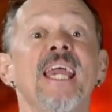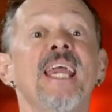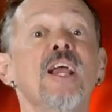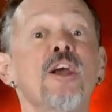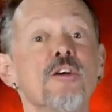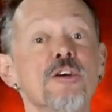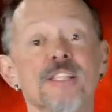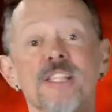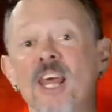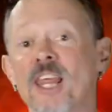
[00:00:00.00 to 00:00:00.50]

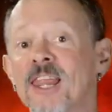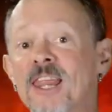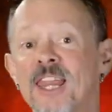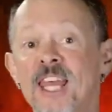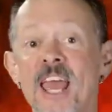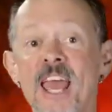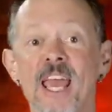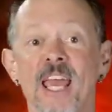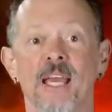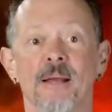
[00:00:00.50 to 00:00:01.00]
here's the
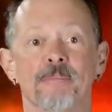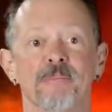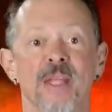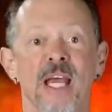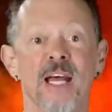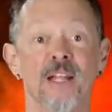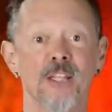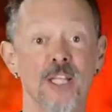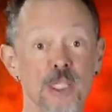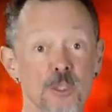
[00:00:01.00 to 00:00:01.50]
thing.
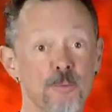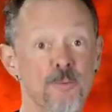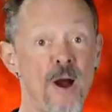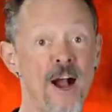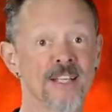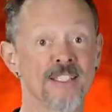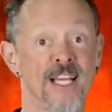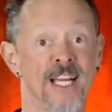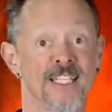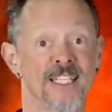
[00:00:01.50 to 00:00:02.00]
This
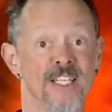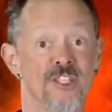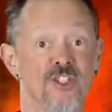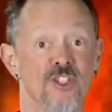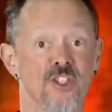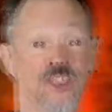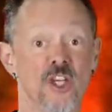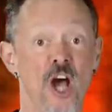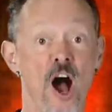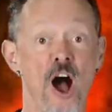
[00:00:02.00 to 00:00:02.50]
project is
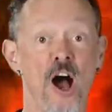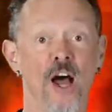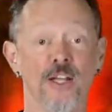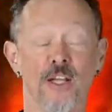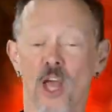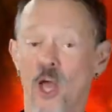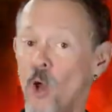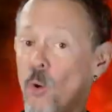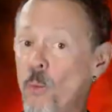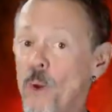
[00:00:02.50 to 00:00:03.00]
done.
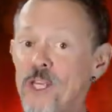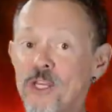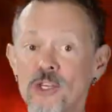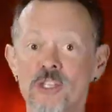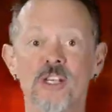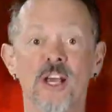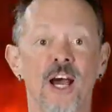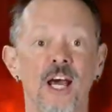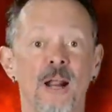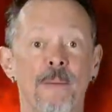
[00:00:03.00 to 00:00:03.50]
We
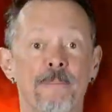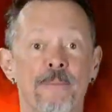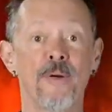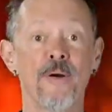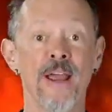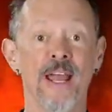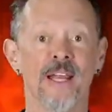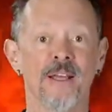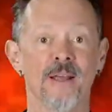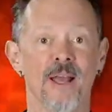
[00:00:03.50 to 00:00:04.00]
just got a
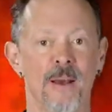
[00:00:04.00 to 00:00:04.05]
print.